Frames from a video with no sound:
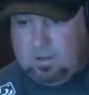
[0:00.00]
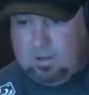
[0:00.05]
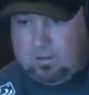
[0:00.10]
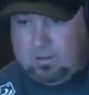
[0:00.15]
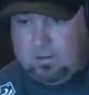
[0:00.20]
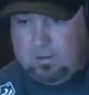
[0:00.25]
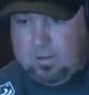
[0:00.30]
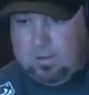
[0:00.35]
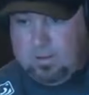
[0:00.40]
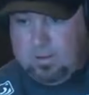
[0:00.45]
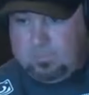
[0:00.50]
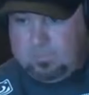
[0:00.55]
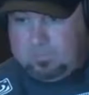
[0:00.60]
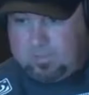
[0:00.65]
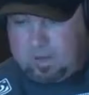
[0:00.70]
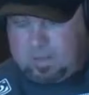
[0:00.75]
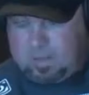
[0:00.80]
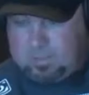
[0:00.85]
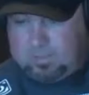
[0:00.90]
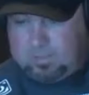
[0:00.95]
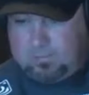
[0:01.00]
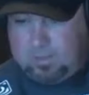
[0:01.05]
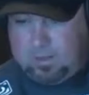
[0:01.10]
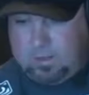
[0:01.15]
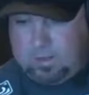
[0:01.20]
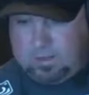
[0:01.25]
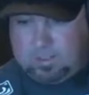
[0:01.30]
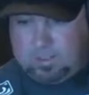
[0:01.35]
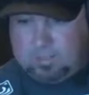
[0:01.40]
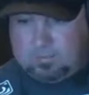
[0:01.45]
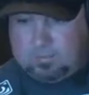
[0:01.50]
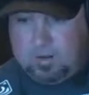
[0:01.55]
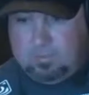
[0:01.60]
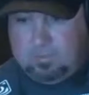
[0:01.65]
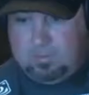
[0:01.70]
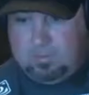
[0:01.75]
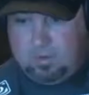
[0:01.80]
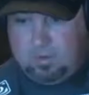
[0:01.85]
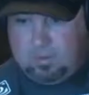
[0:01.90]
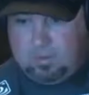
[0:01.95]
but I just feel like this might
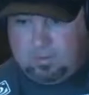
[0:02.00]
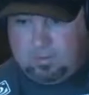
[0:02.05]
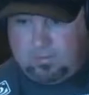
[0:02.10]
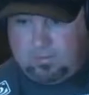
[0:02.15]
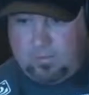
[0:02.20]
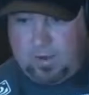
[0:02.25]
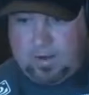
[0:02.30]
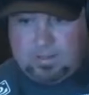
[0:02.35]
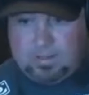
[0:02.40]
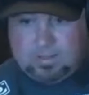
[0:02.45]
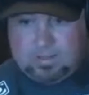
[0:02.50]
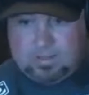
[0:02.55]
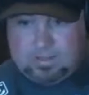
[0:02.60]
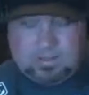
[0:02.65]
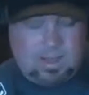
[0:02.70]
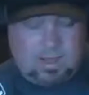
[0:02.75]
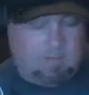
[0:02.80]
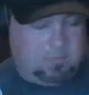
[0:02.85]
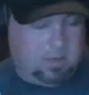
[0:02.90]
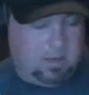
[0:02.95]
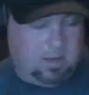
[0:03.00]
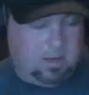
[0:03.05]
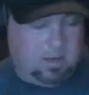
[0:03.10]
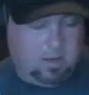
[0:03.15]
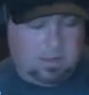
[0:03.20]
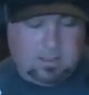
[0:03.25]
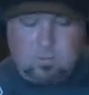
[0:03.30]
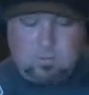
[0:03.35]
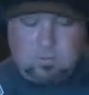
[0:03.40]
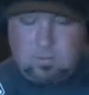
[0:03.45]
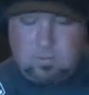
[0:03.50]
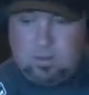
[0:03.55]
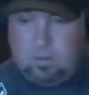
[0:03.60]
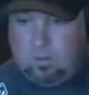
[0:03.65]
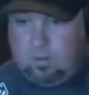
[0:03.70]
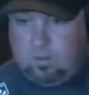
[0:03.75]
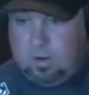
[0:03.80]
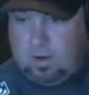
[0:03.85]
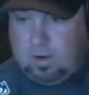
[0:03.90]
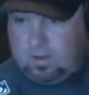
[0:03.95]
be one of those fights that's happening in
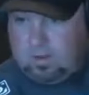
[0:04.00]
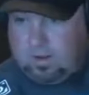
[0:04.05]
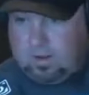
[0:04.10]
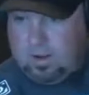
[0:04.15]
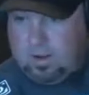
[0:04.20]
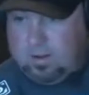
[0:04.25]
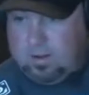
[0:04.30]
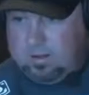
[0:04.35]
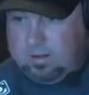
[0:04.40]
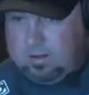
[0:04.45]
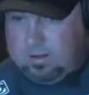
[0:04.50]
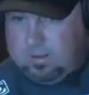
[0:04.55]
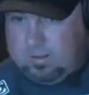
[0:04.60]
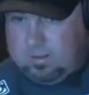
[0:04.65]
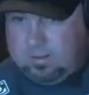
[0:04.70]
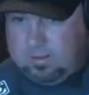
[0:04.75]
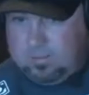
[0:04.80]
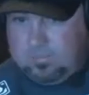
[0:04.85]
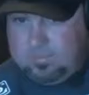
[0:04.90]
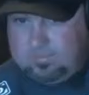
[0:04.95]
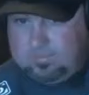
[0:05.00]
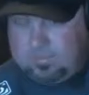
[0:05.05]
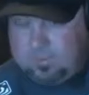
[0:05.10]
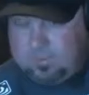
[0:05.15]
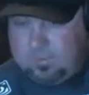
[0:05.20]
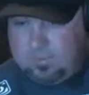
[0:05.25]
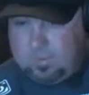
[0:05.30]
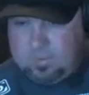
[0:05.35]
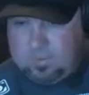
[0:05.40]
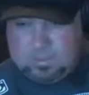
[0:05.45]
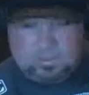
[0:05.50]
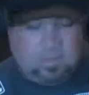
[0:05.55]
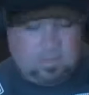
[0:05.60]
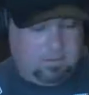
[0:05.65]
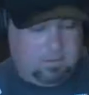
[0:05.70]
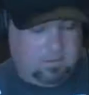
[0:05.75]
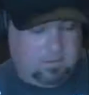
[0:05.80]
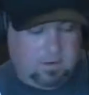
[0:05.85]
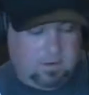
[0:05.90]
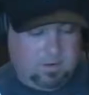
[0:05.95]
Israel where uh, where we see
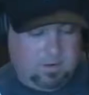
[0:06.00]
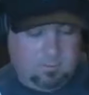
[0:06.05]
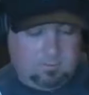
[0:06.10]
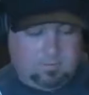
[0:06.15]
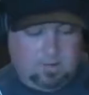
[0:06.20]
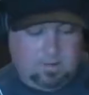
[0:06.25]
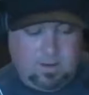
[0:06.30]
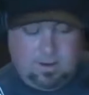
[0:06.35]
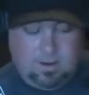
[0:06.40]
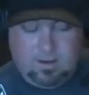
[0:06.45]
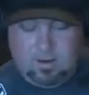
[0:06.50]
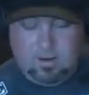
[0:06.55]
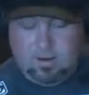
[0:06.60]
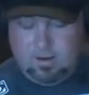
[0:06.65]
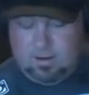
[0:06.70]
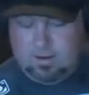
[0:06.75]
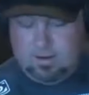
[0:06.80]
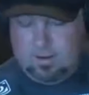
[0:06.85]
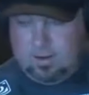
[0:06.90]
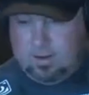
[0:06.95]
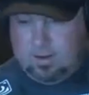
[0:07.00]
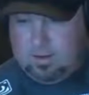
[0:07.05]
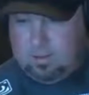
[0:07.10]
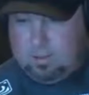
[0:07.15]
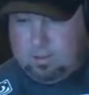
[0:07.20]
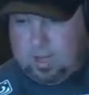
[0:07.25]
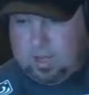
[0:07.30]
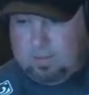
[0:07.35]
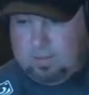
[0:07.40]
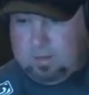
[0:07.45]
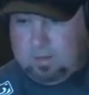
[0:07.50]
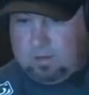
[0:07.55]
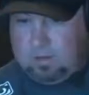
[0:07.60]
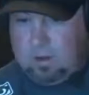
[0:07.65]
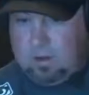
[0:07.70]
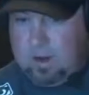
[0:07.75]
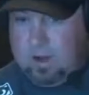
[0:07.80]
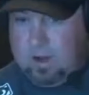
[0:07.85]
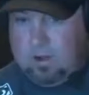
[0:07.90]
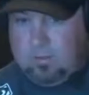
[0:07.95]
a bit of an upset and, and, and a new champion
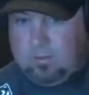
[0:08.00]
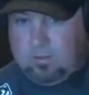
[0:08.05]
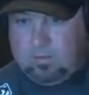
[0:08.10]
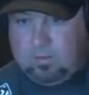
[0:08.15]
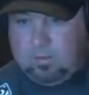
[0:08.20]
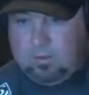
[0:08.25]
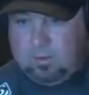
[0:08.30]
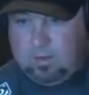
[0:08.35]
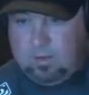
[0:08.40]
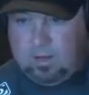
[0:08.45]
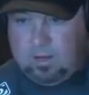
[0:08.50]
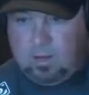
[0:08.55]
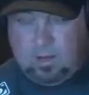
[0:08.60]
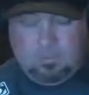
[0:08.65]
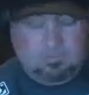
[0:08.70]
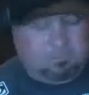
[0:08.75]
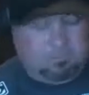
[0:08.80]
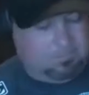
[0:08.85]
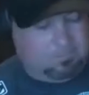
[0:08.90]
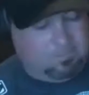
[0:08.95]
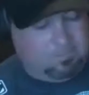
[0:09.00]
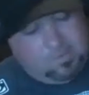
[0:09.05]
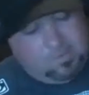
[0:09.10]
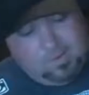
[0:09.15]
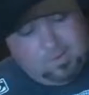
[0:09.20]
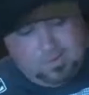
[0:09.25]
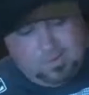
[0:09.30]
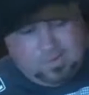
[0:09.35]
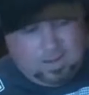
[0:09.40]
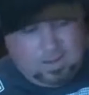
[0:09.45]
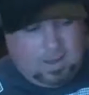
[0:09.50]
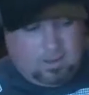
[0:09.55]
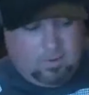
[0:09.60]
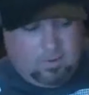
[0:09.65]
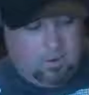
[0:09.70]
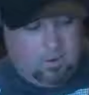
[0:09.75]
mm-hmm. crowned. Um, uh, I